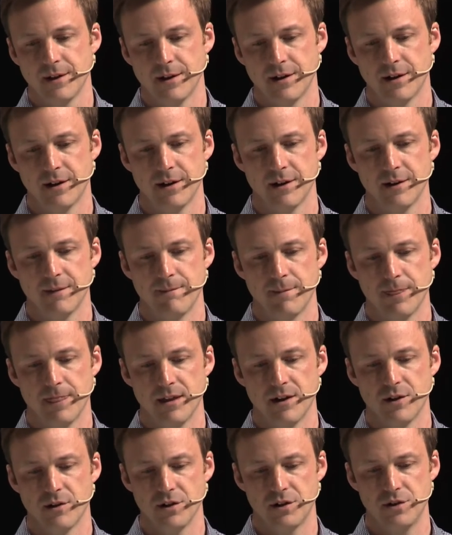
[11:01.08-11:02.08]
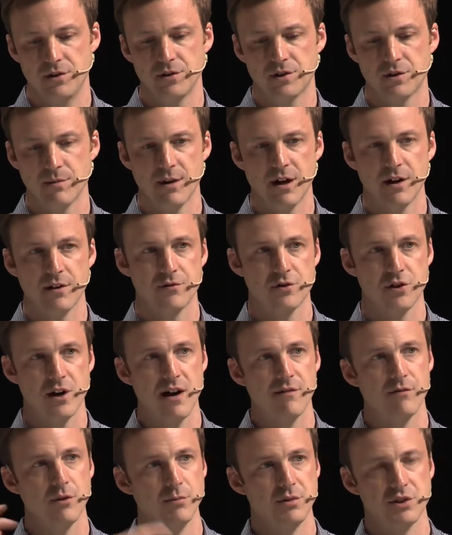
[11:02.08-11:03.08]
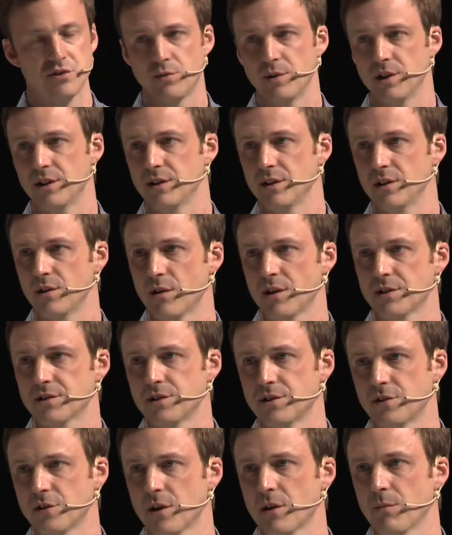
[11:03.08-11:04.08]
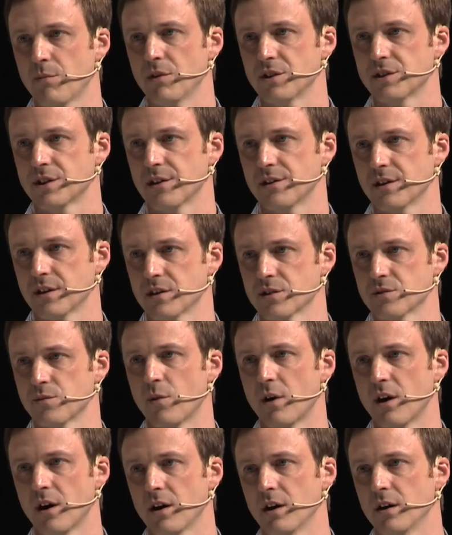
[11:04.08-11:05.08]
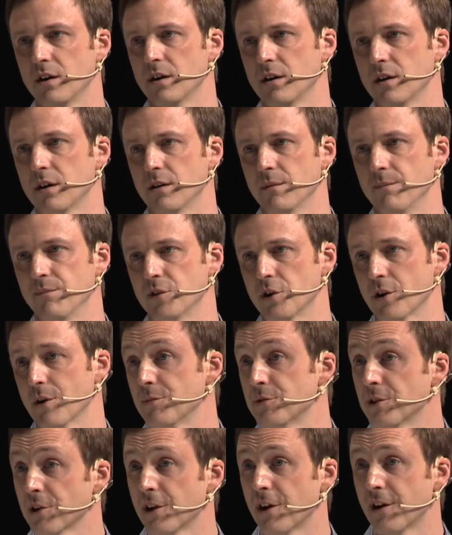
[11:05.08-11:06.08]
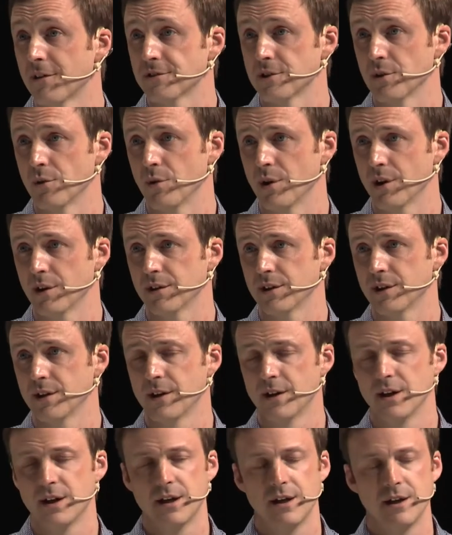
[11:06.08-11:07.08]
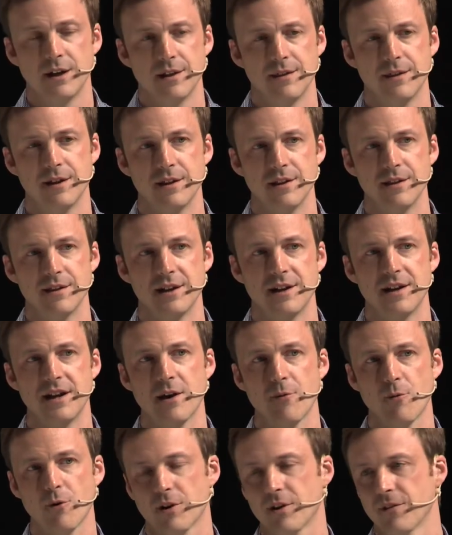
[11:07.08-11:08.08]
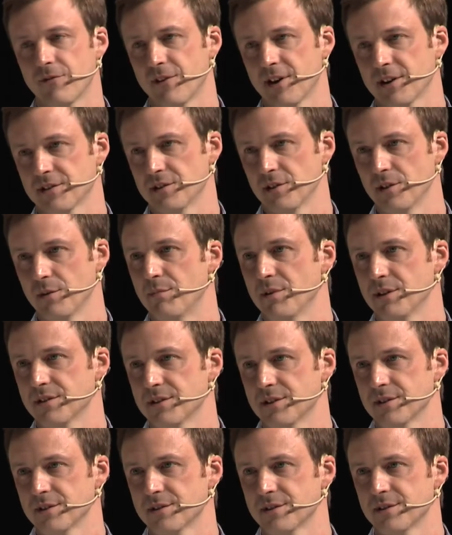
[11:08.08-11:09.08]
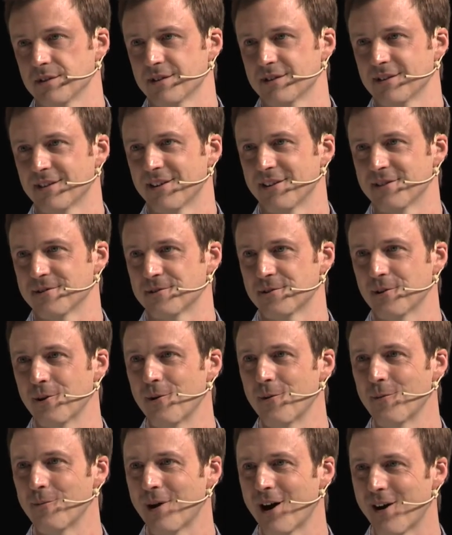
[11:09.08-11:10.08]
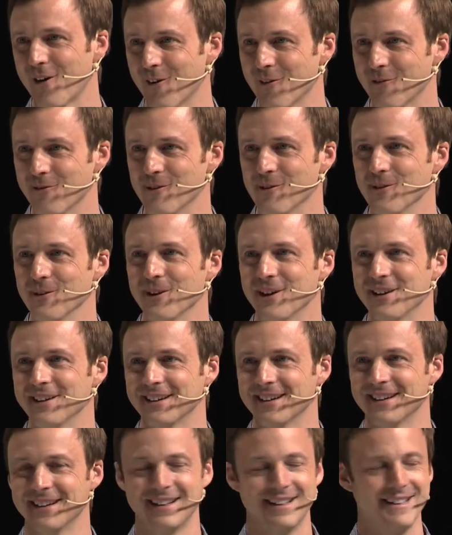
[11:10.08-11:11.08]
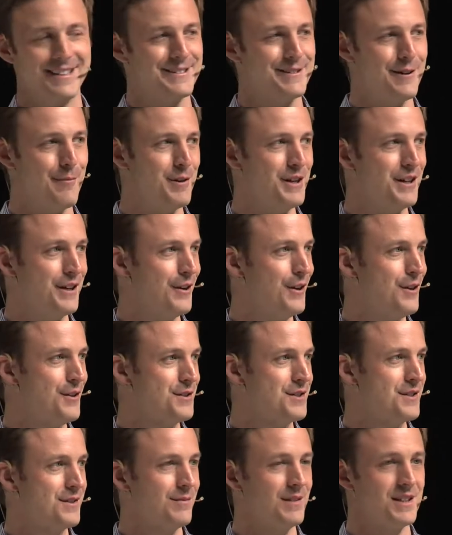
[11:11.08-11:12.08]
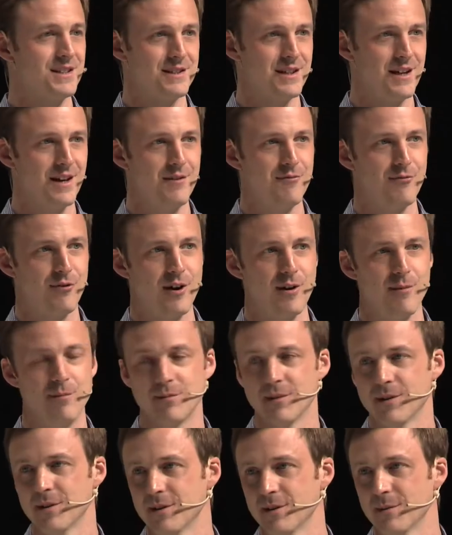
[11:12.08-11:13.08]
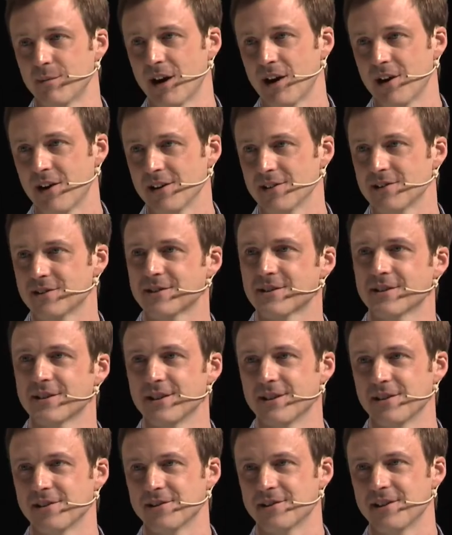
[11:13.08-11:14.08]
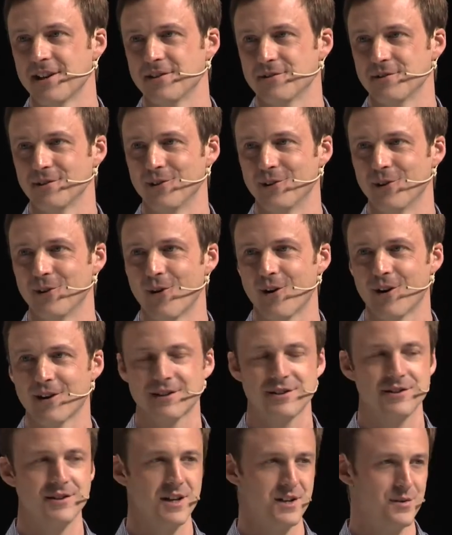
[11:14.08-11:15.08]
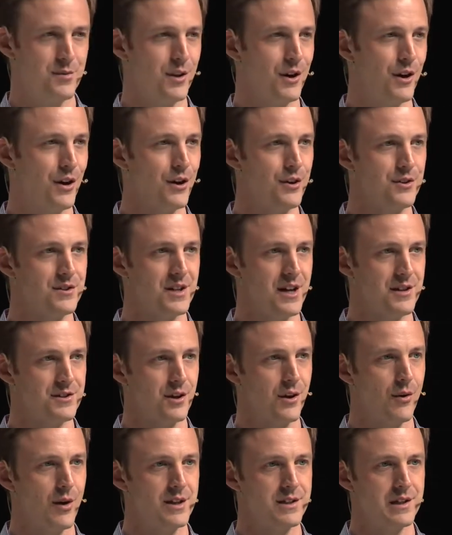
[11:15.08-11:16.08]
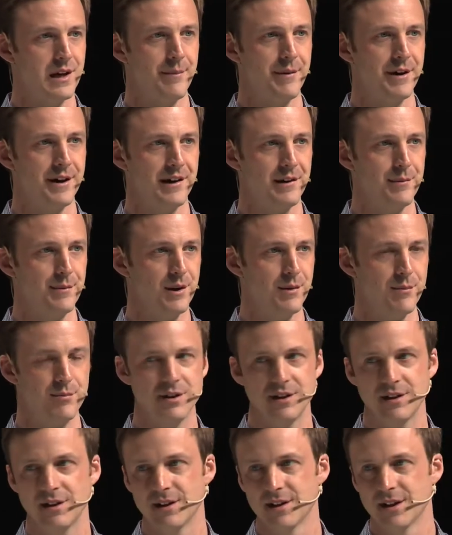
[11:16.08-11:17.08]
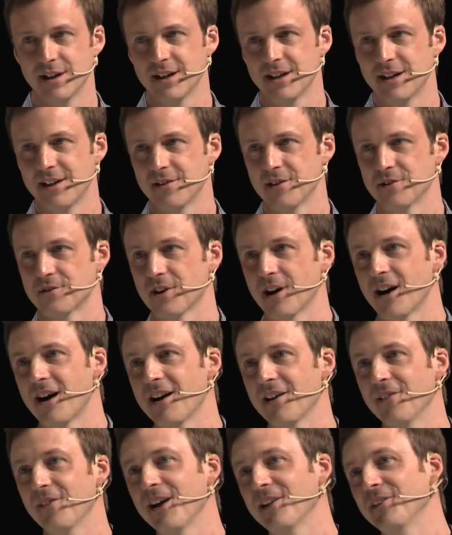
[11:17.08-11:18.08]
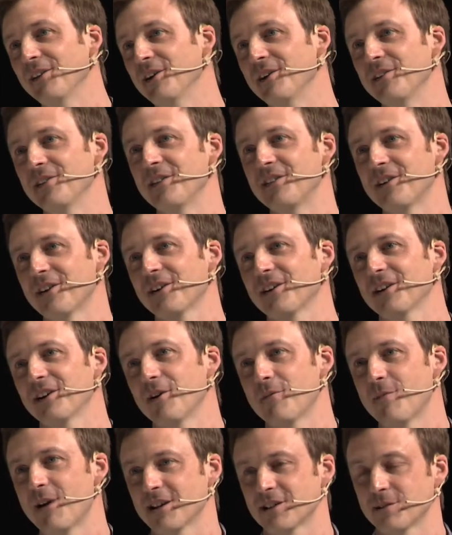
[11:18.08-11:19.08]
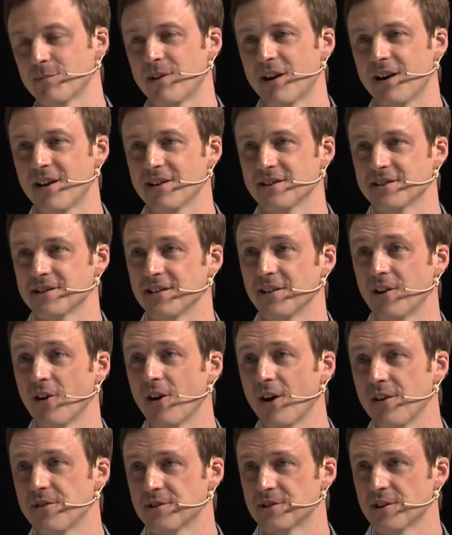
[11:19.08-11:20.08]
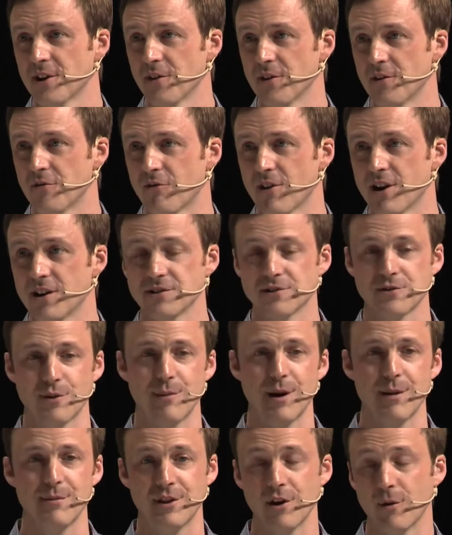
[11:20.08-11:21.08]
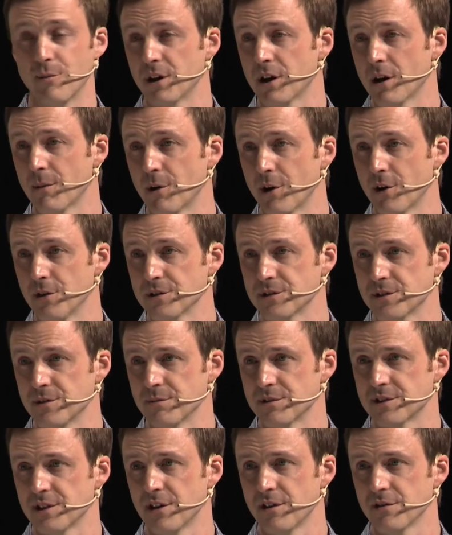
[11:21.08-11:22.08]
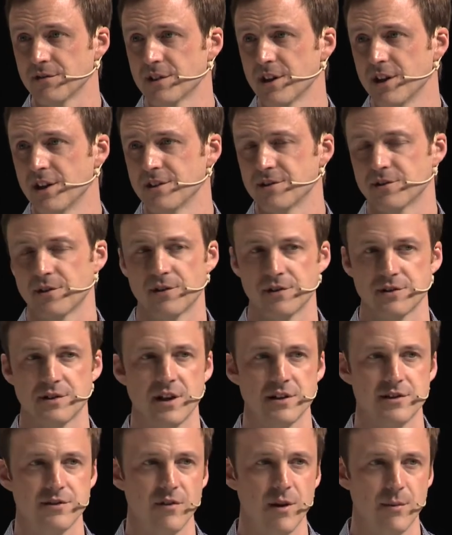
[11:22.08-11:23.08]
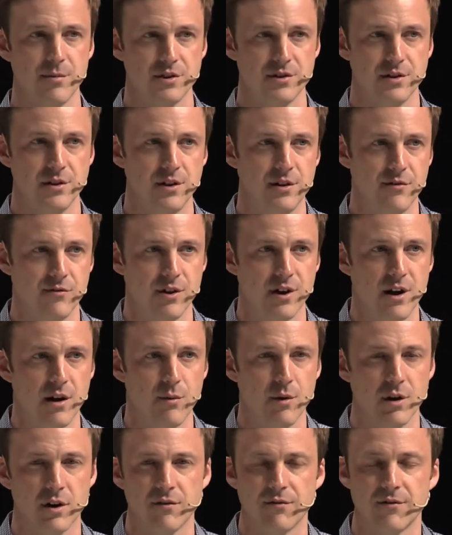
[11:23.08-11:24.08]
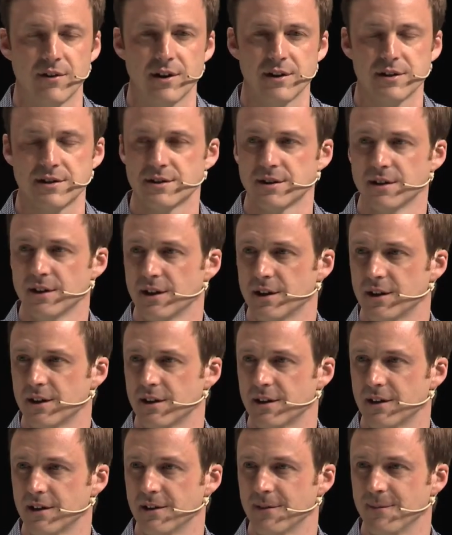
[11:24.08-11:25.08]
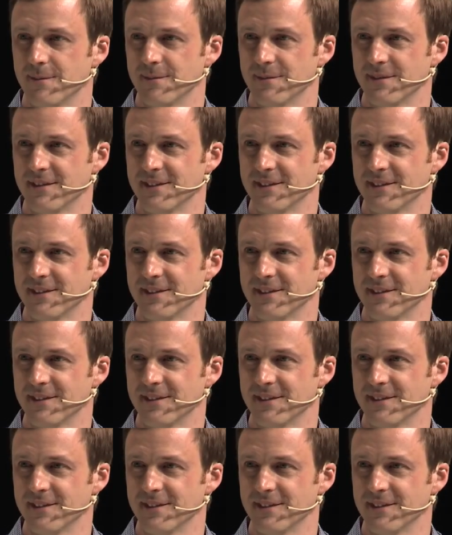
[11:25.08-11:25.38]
uh, you know, a huge amount of travel between the US and Europe, which I think is why um, Europe took off so quickly. That the network effects of the business are so powerful. Like somebody goes, let's say from Paris, stays in New York, stays with a host, has a great time on Airbnb, there's a high likelihood that they're going to go back to Paris and they'll either tell their friends or maybe they'll become a host themselves. So there's lots of opportunity for network effects um,